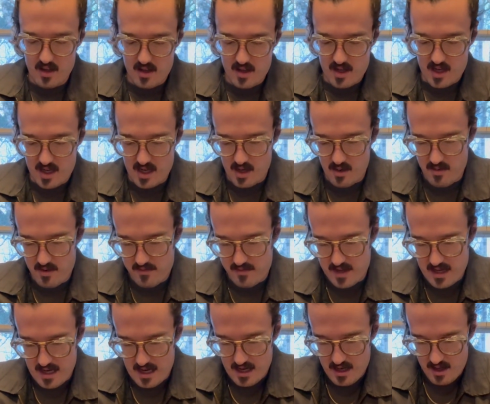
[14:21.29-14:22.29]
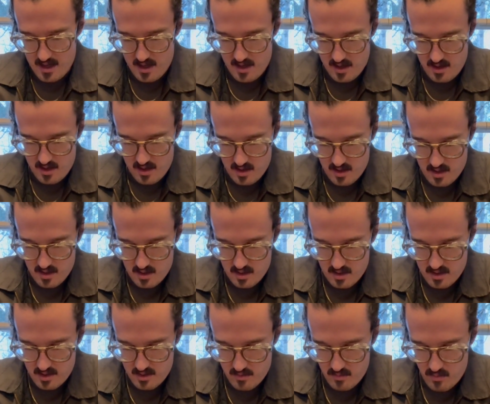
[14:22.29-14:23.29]
Here we've got a
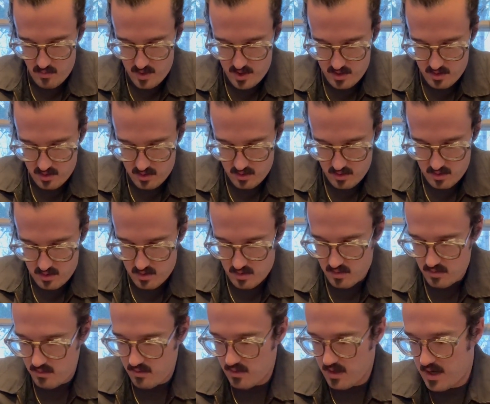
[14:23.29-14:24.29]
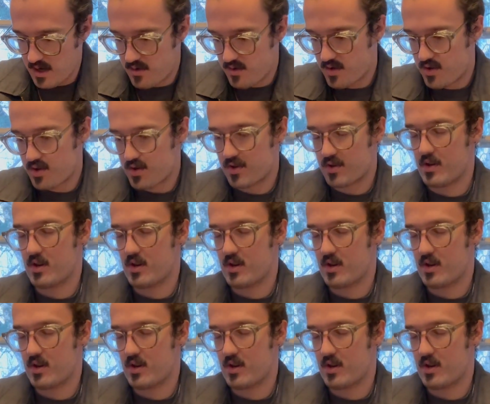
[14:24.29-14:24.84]
wheel wrench.